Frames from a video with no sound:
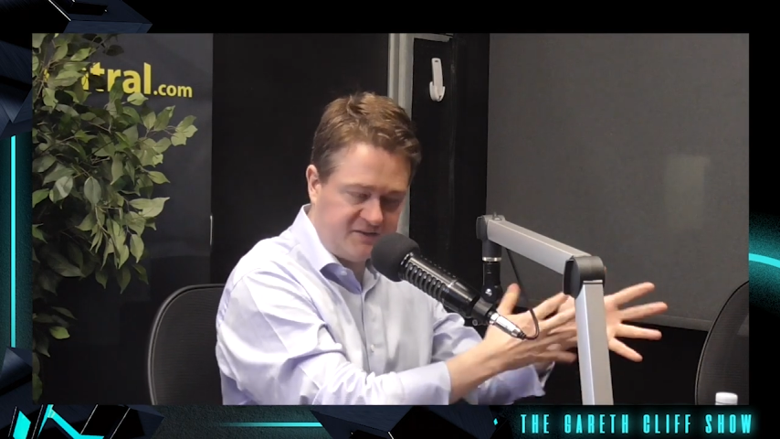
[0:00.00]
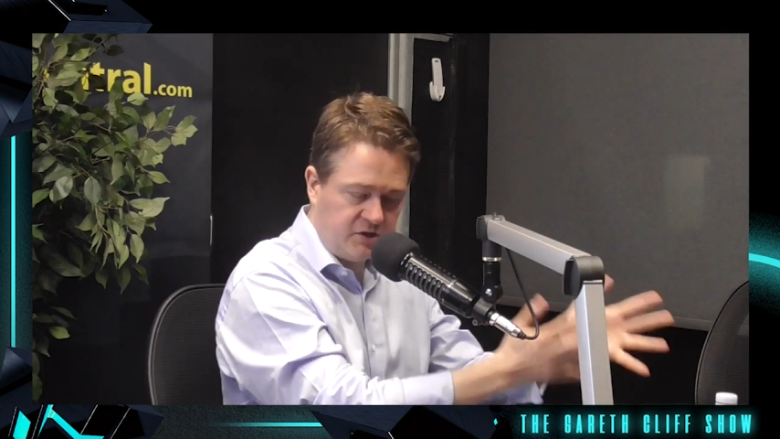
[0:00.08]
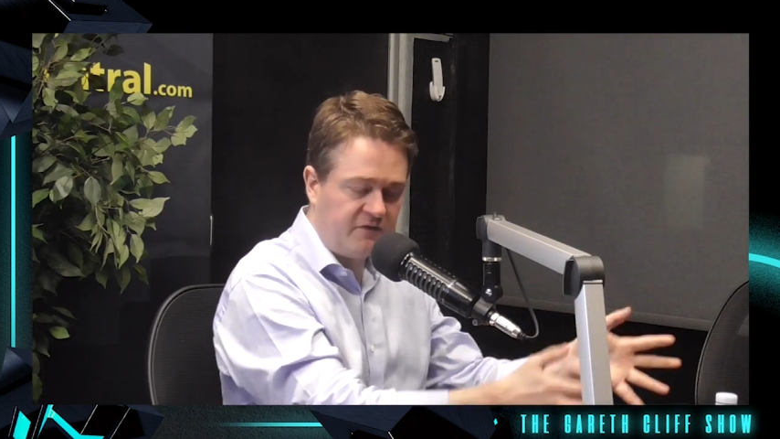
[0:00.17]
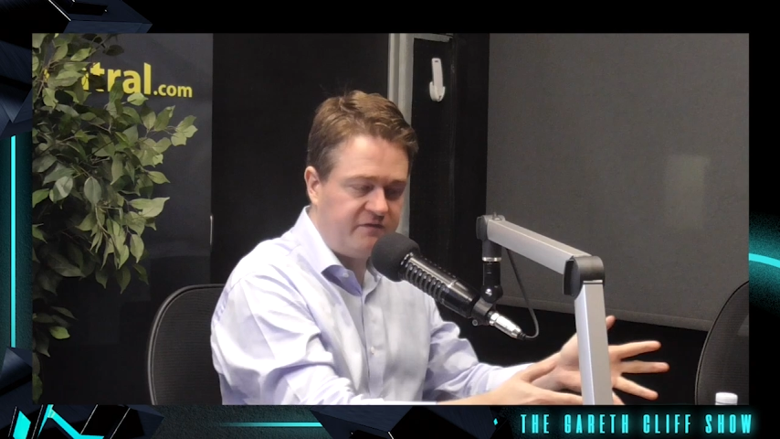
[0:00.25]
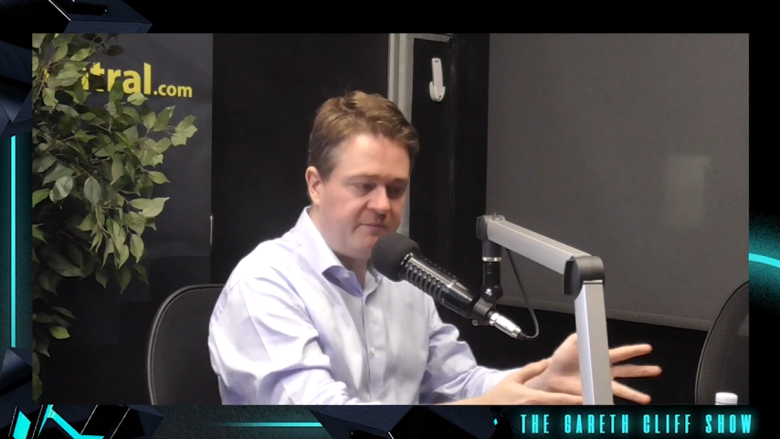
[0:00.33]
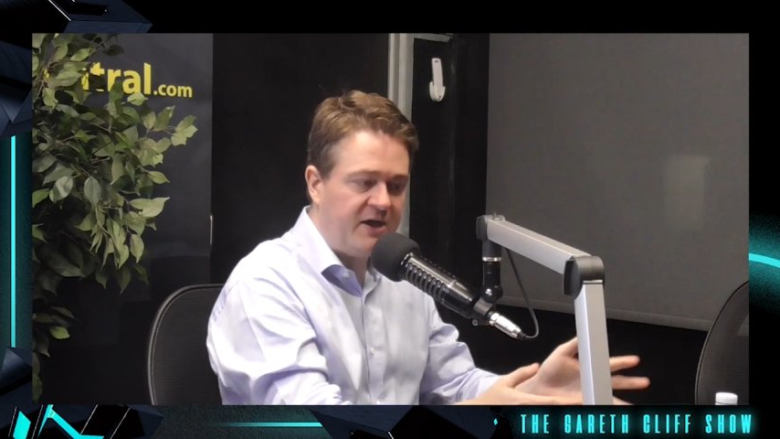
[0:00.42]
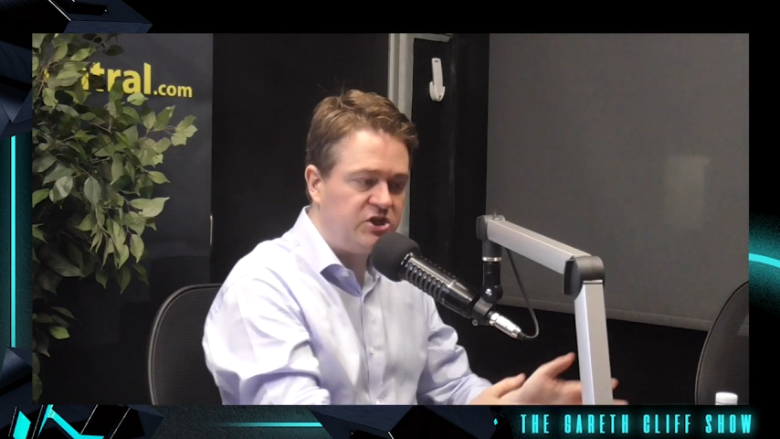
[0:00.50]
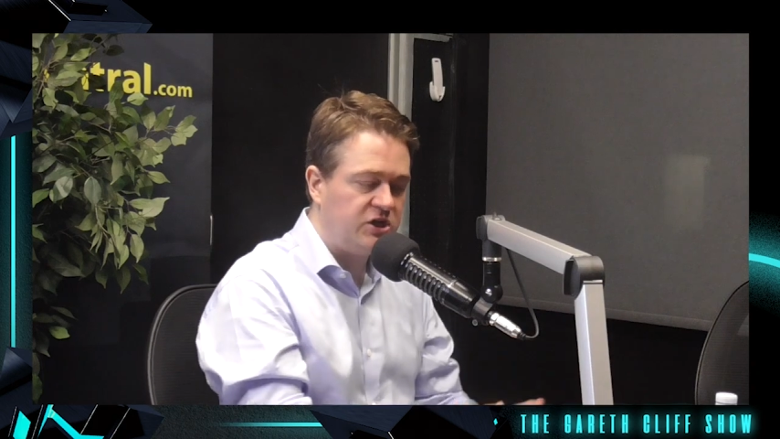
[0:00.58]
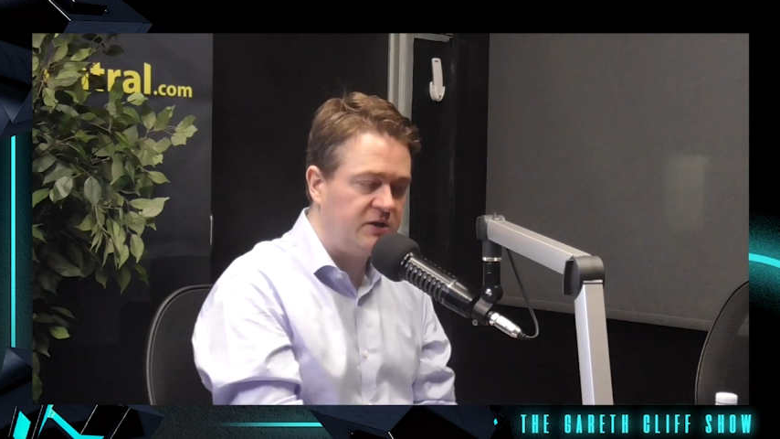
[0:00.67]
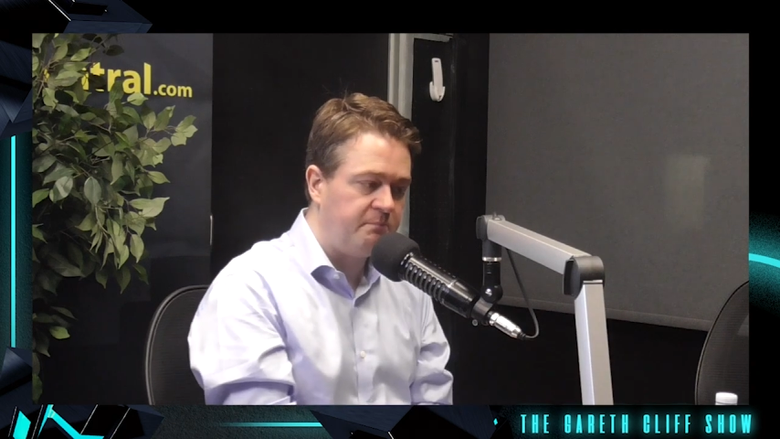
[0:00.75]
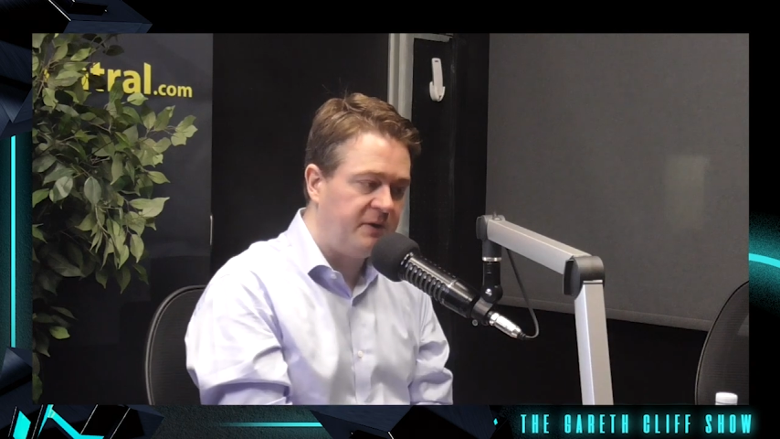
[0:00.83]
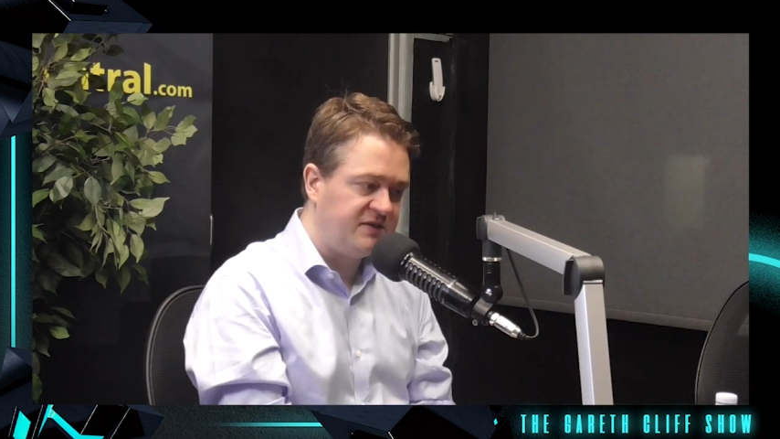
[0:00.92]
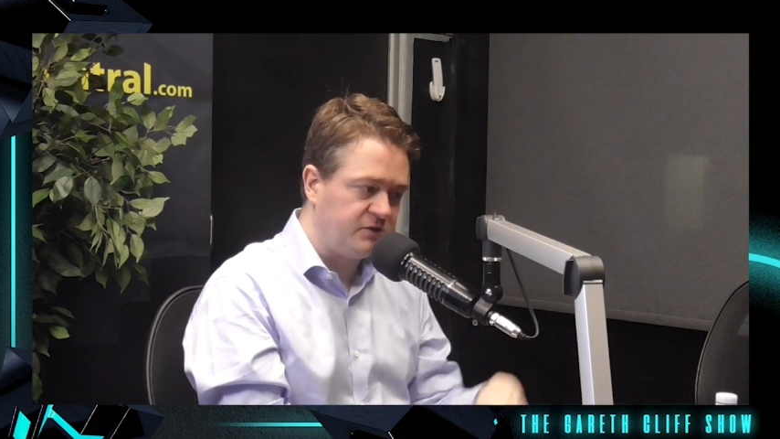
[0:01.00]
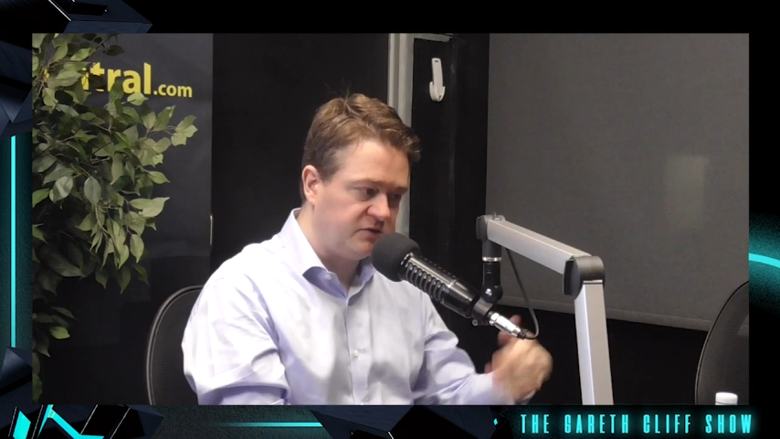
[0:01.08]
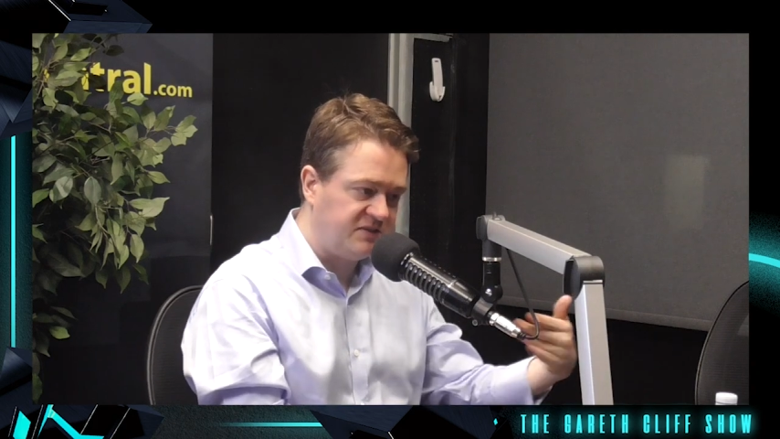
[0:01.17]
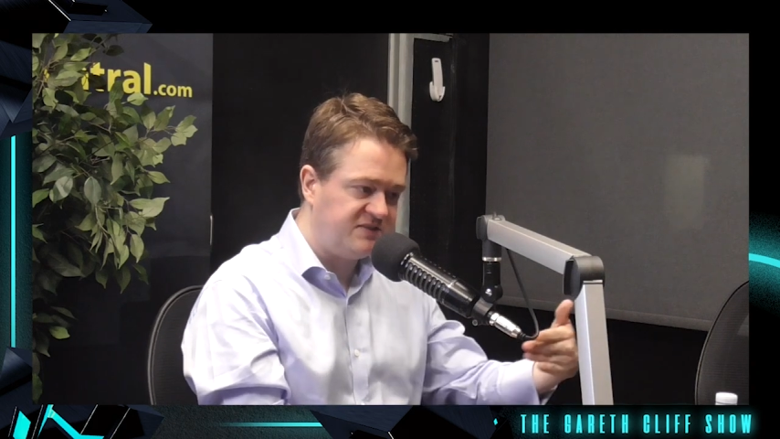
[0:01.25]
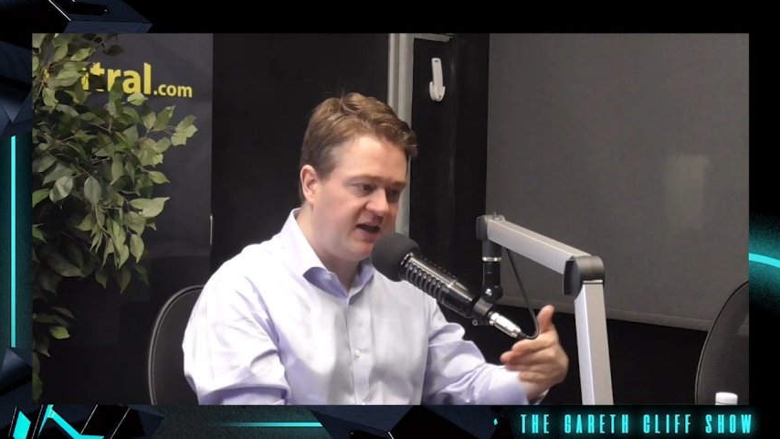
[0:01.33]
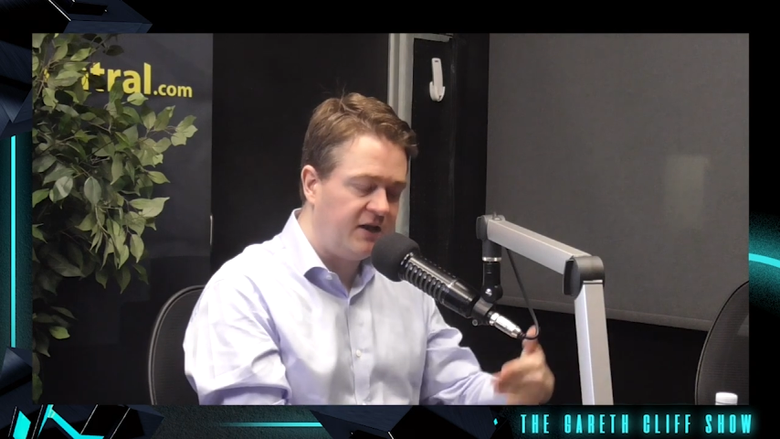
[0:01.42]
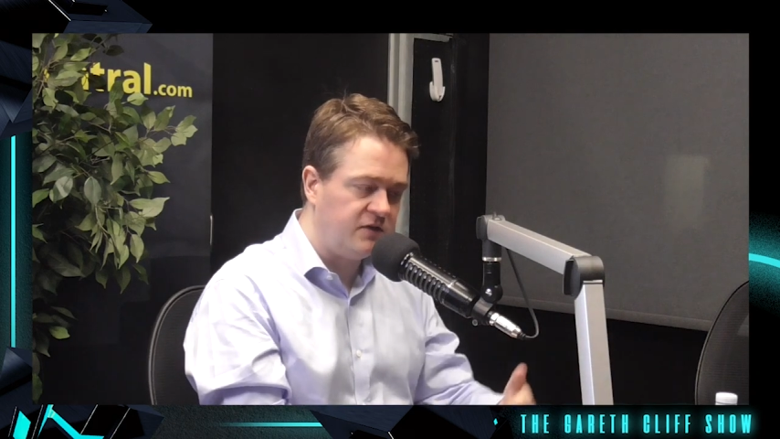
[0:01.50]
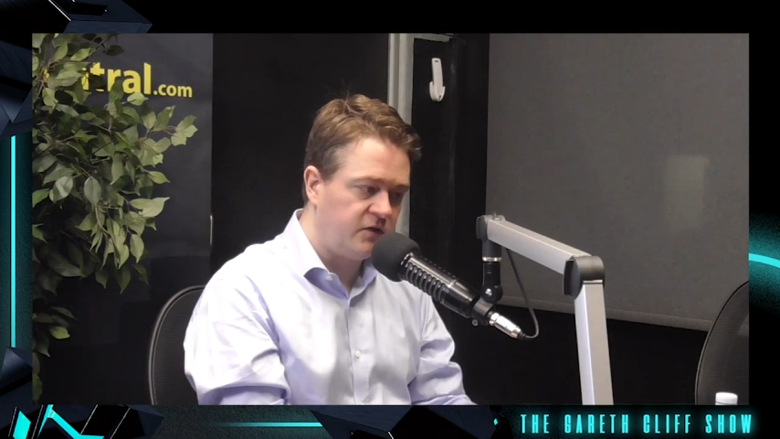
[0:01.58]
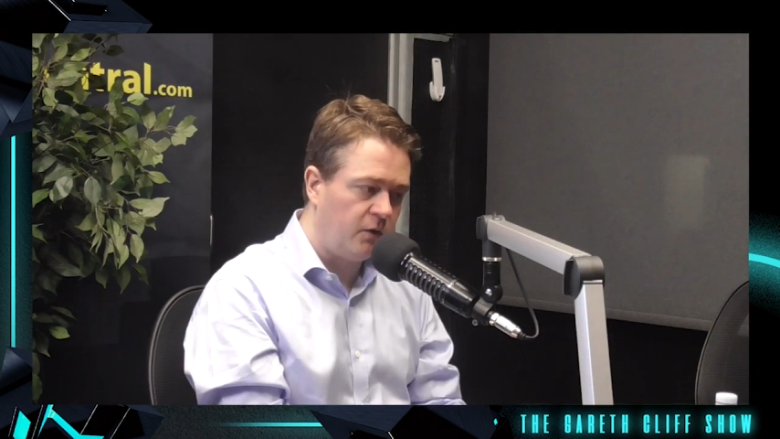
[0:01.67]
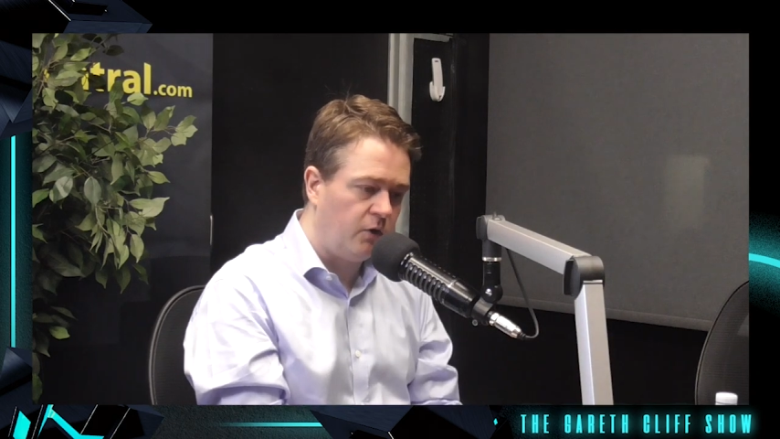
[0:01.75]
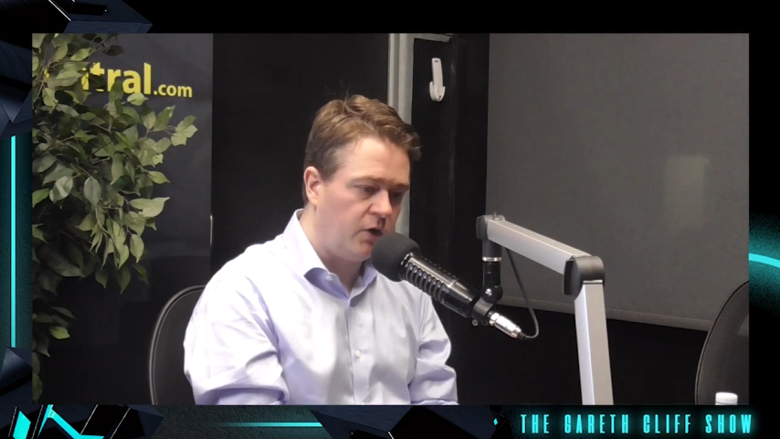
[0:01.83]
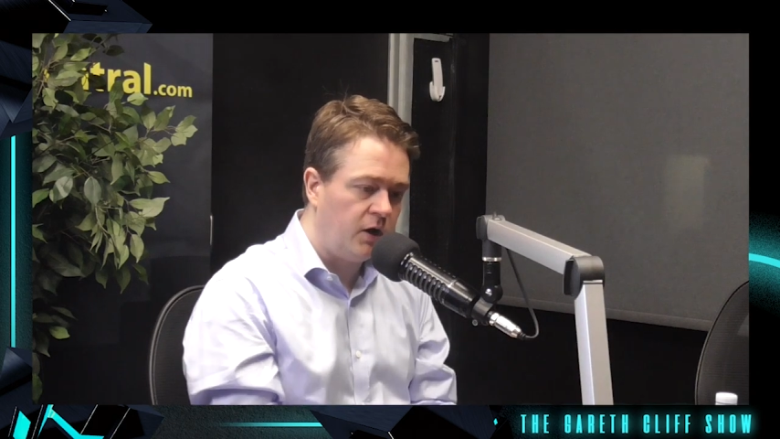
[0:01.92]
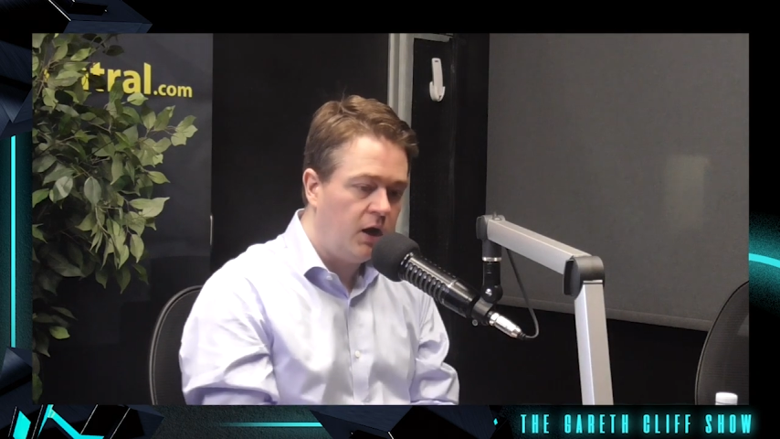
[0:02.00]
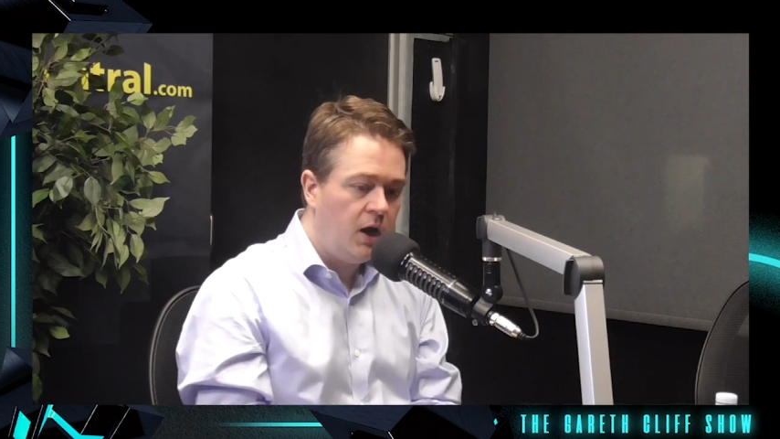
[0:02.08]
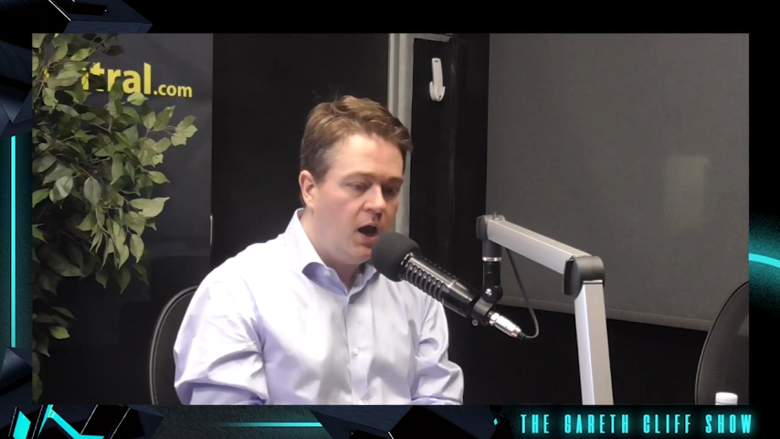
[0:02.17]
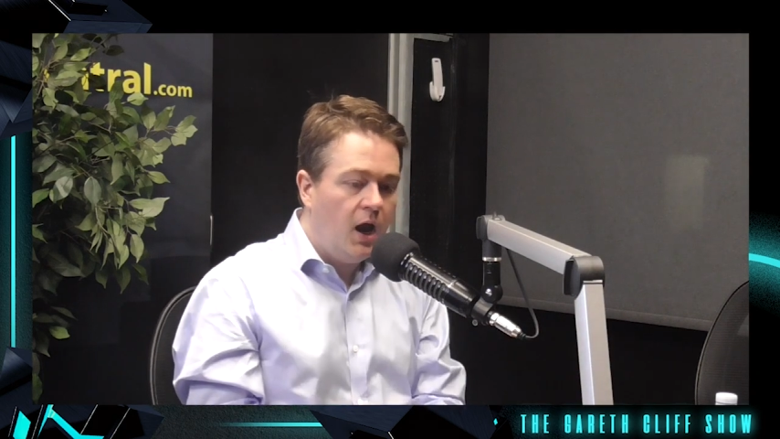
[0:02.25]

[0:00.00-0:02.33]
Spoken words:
political information and political dissent and so on.